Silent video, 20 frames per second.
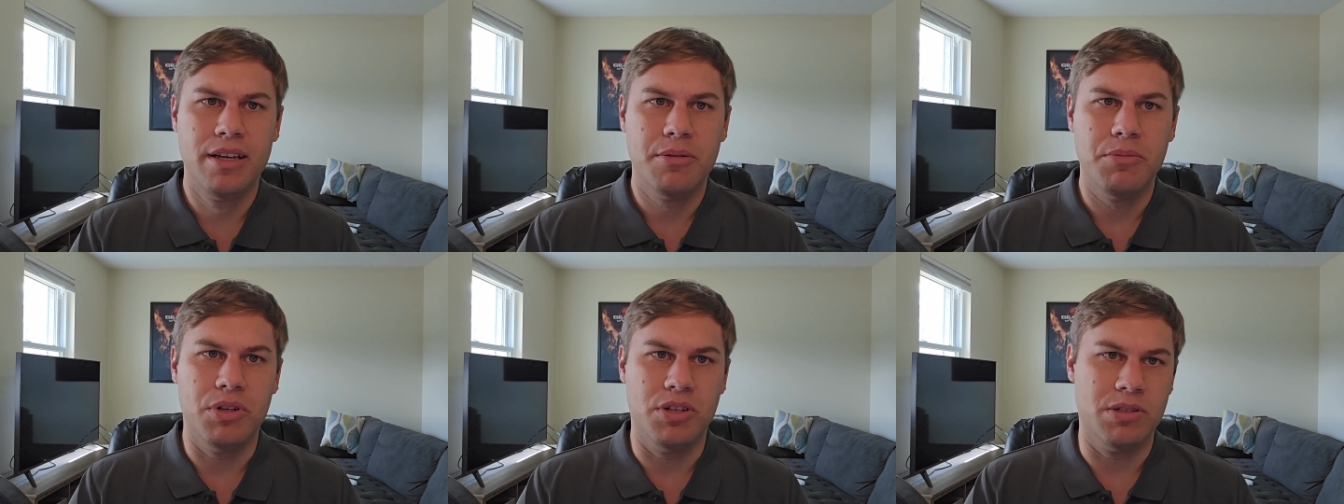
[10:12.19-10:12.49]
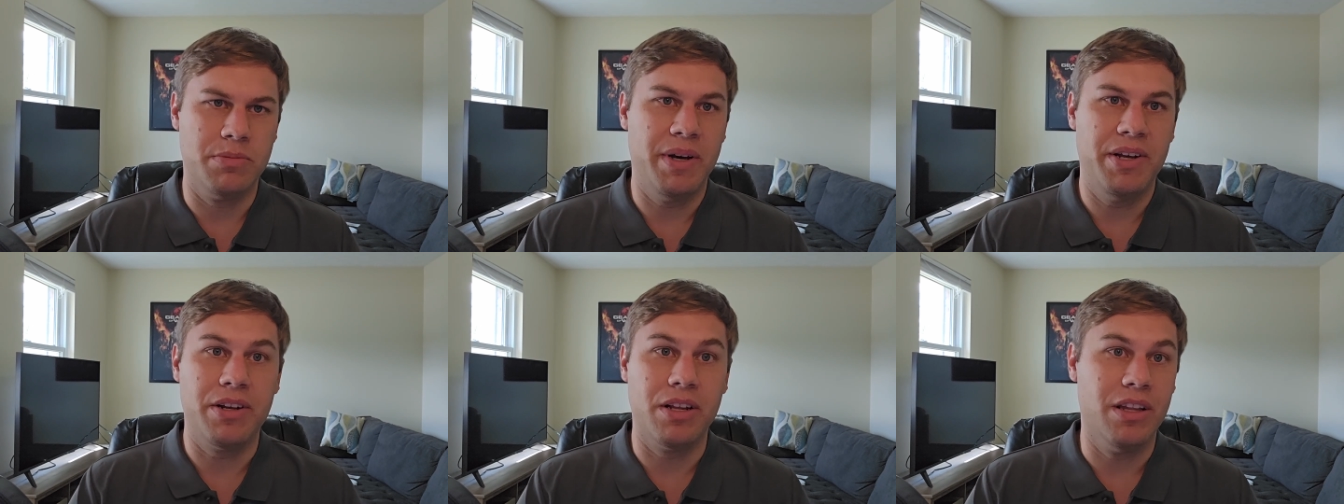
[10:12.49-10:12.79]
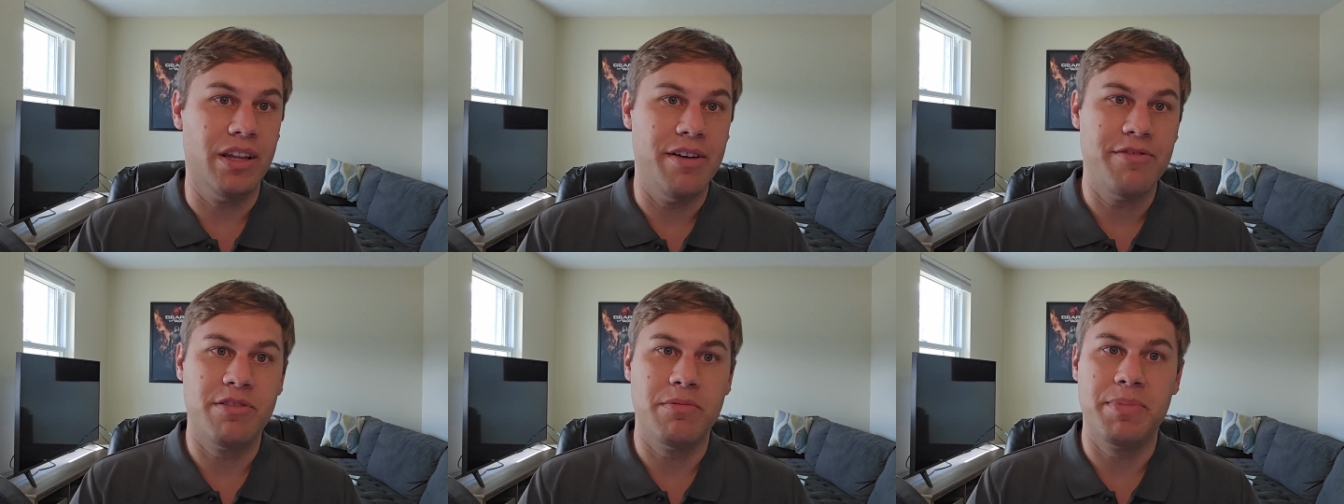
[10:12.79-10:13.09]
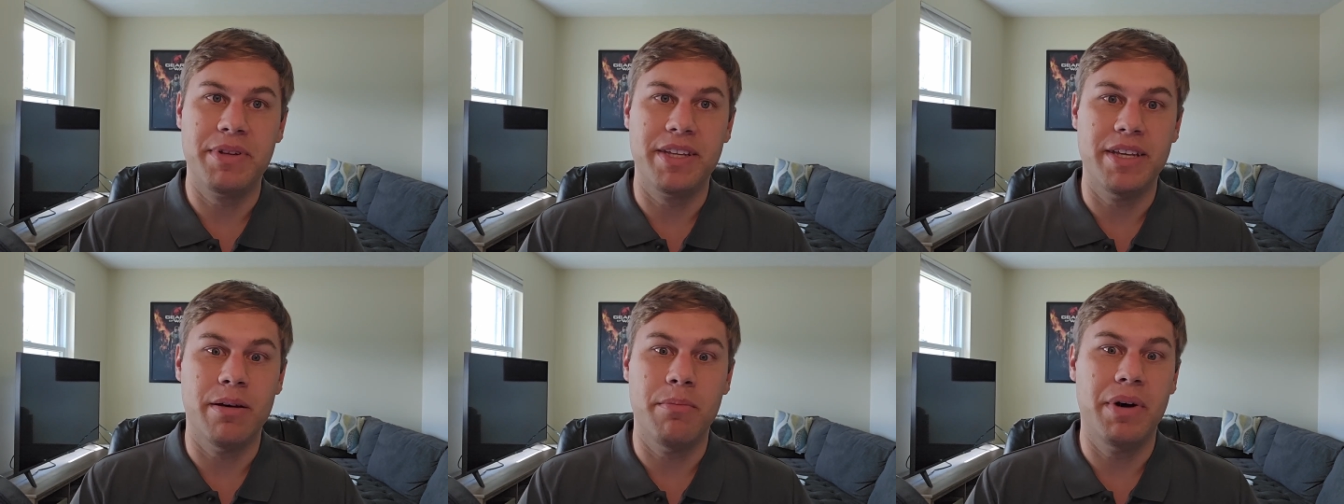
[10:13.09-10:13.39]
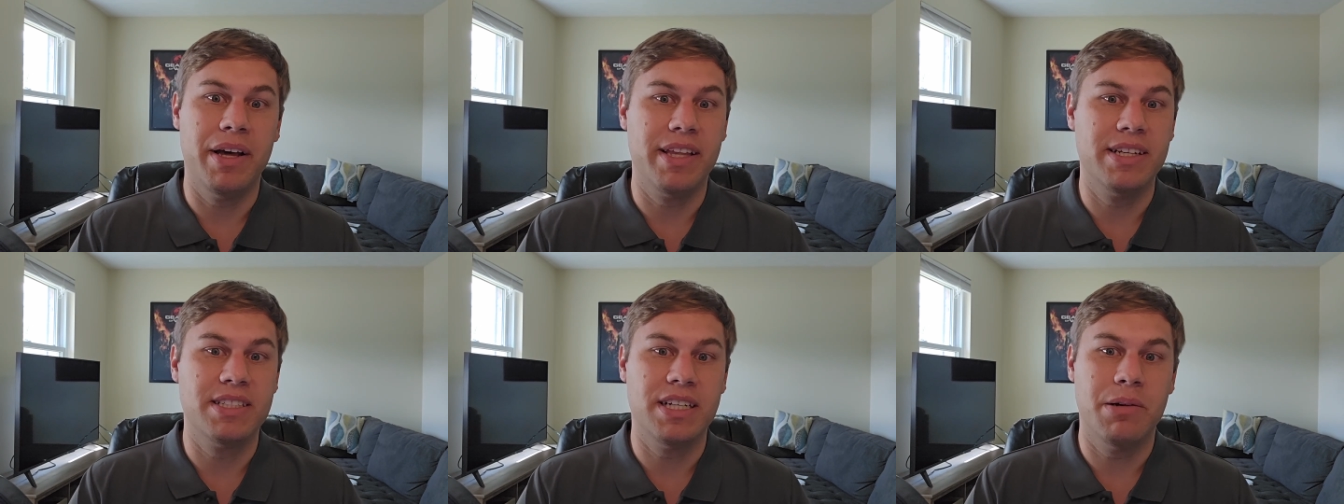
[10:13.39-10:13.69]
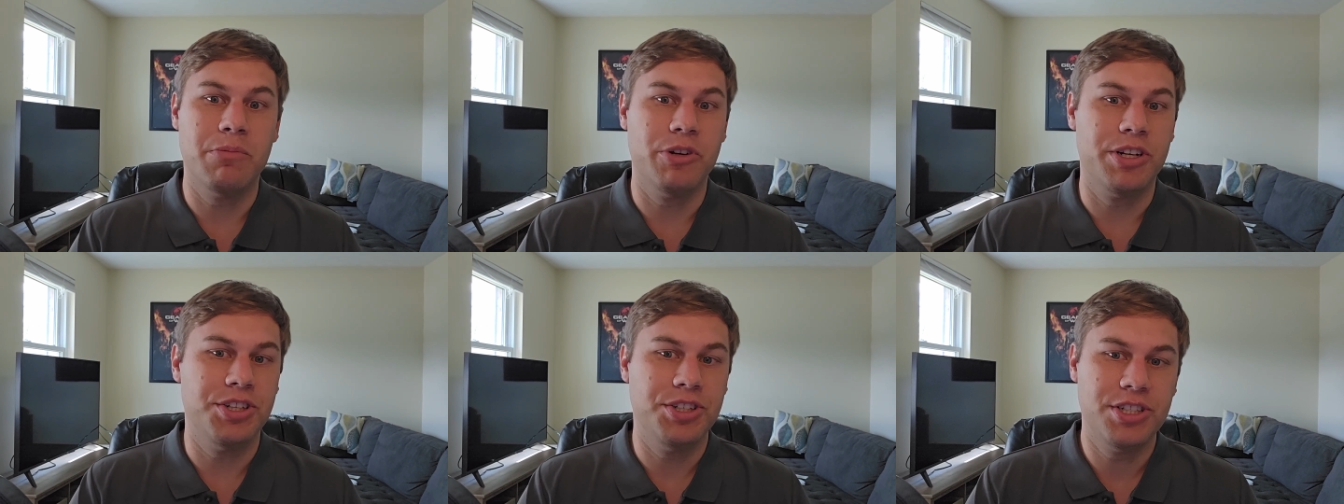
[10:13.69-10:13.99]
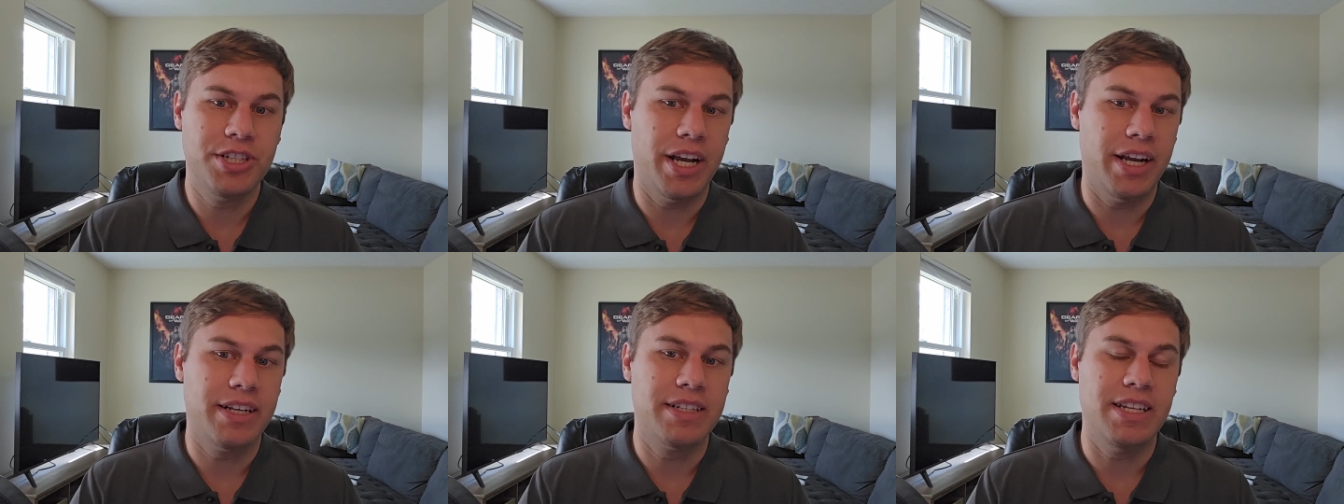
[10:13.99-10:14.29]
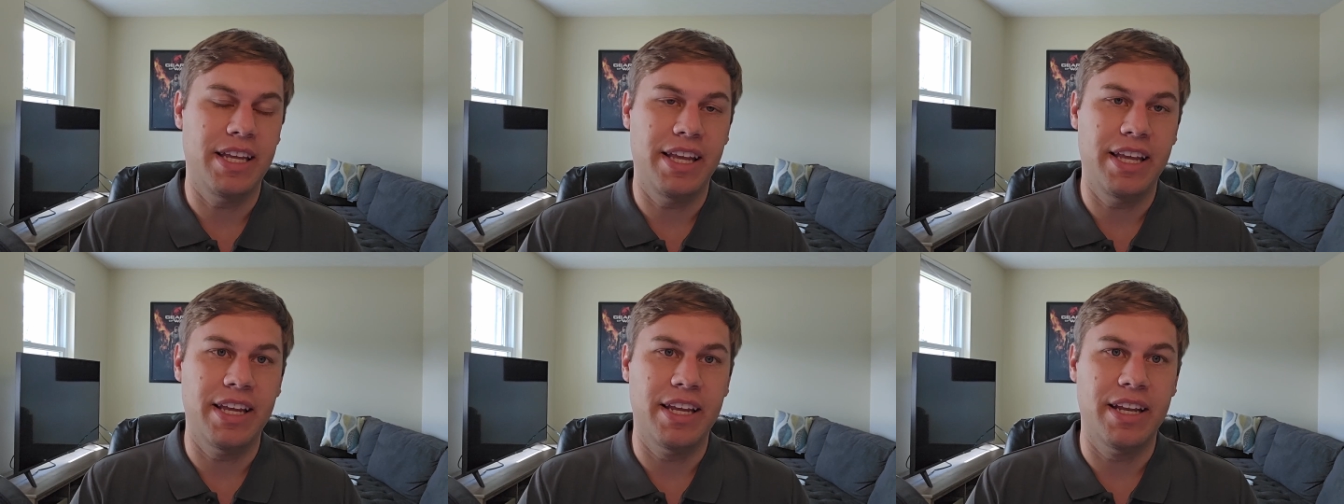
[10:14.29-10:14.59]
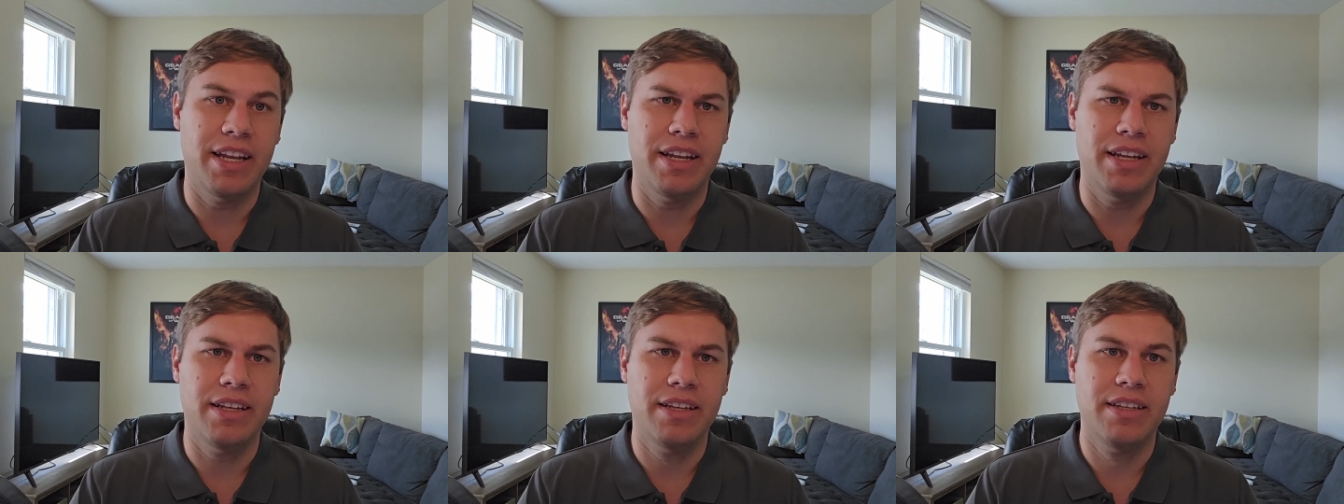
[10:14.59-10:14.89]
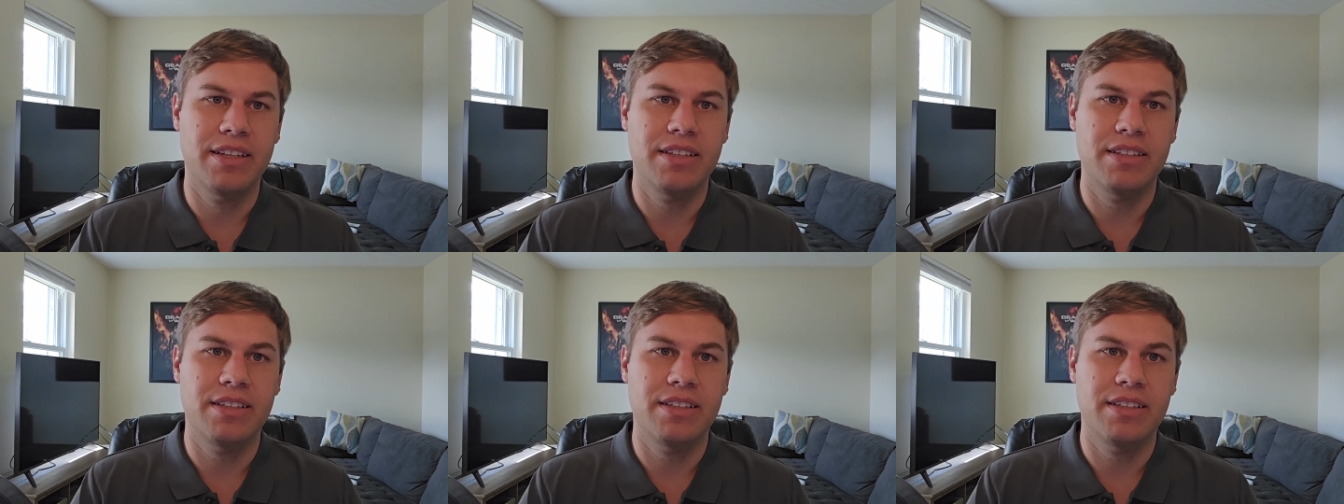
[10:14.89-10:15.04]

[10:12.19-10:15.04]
But it was about 11 p.m. by the time we checked in,